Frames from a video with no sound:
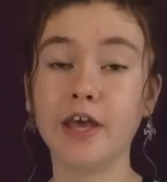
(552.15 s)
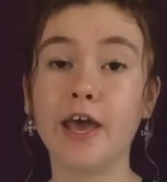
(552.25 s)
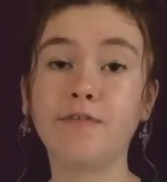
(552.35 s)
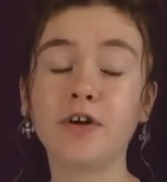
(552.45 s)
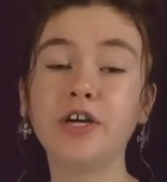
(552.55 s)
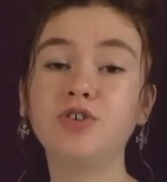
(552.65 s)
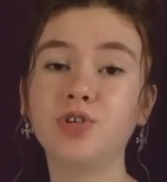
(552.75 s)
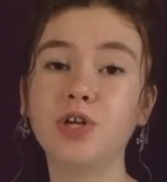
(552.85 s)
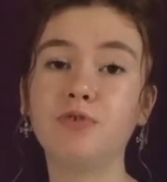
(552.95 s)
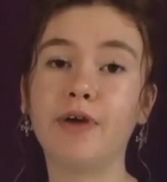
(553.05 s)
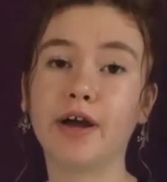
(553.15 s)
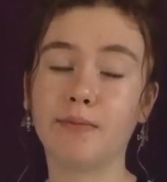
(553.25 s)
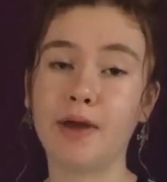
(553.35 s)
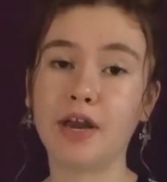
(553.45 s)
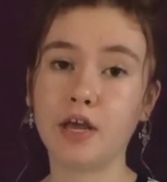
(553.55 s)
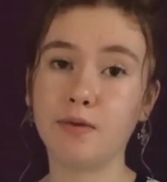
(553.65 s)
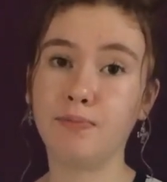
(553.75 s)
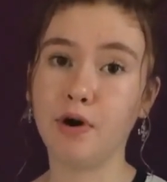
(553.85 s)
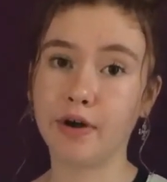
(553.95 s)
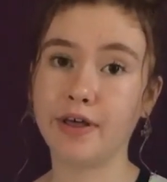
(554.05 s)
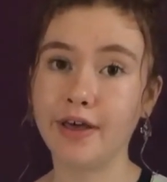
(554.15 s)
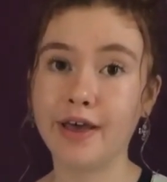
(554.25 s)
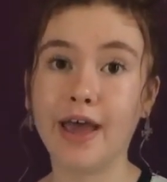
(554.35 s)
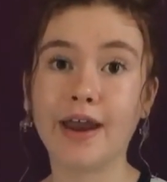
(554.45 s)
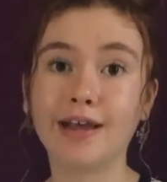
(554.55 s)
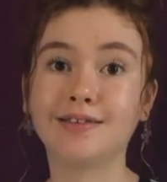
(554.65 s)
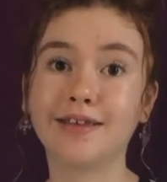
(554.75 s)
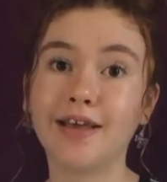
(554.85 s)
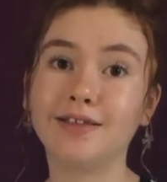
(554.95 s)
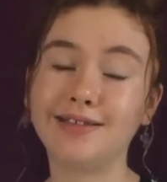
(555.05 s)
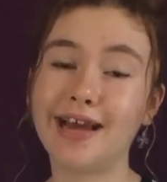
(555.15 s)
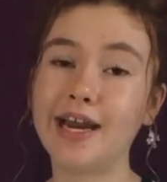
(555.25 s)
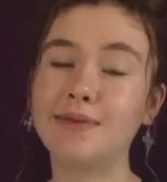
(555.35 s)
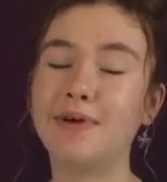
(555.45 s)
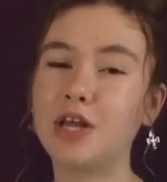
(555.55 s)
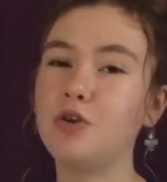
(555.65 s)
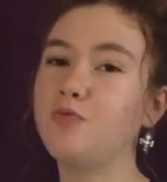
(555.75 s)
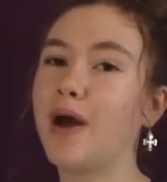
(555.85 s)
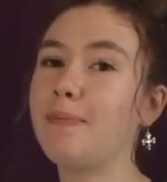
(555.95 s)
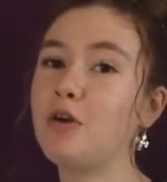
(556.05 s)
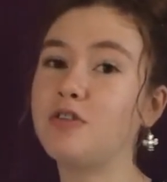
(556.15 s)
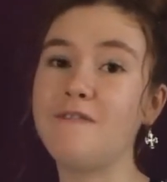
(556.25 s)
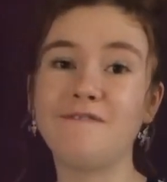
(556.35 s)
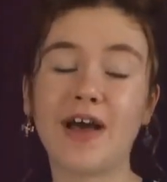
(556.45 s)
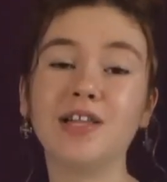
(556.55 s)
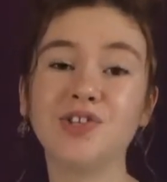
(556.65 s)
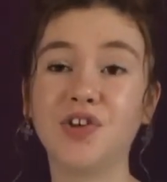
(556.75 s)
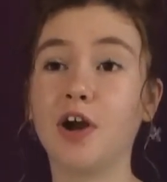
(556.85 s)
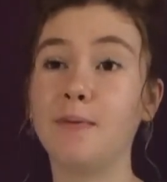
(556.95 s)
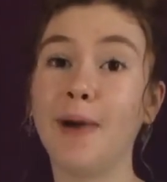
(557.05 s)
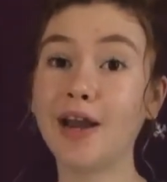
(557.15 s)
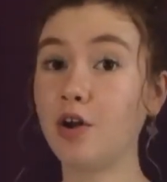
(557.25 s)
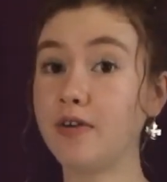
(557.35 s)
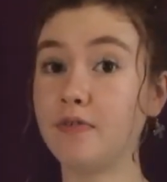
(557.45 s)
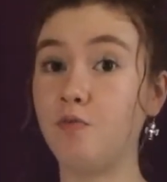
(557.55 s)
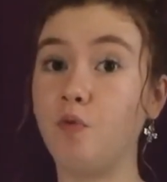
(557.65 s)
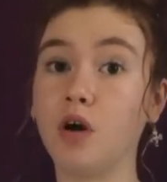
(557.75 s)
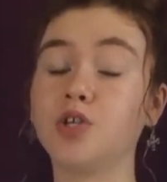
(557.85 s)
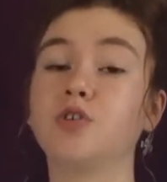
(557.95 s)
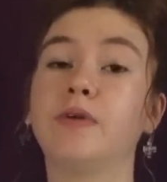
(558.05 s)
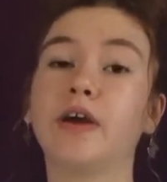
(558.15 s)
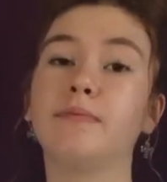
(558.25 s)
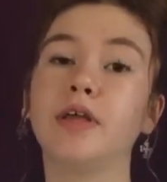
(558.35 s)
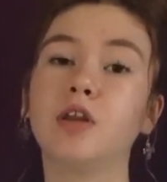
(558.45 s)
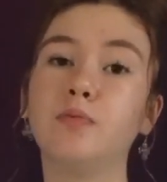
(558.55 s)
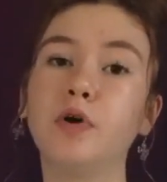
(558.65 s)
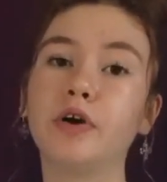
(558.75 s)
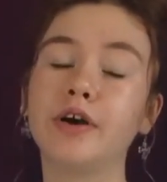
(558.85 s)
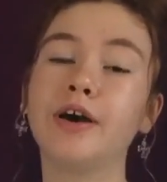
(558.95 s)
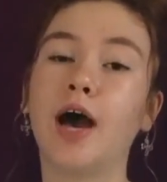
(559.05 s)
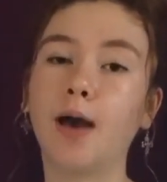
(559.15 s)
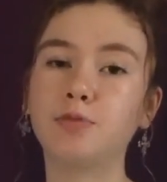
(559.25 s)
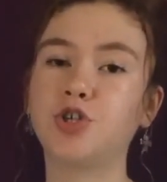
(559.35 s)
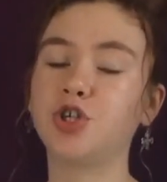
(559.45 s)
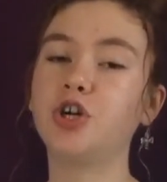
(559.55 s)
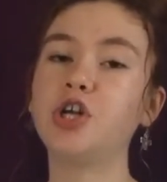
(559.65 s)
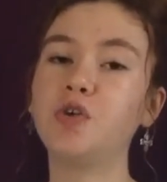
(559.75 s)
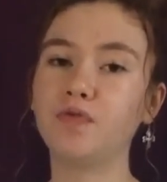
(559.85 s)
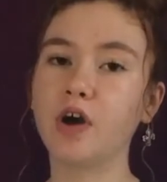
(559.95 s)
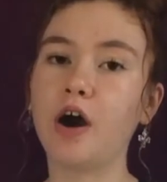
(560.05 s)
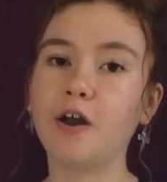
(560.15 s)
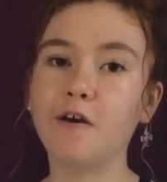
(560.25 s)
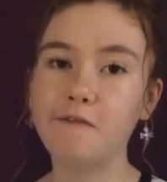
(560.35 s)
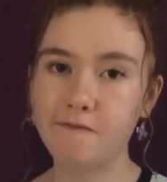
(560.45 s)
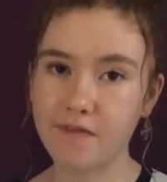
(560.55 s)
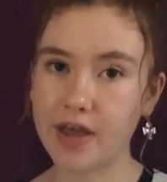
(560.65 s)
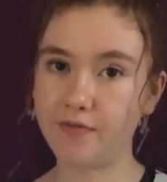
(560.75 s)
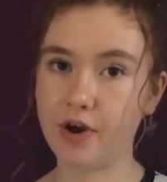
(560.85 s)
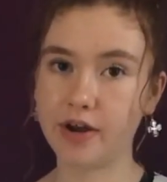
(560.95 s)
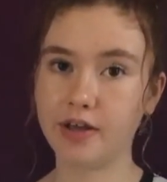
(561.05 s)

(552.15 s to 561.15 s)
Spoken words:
If you're interested in recommending a book, and I say this to anybody who might be on the fence or might not even want to recommend a book, I'm sure you've got a favorite.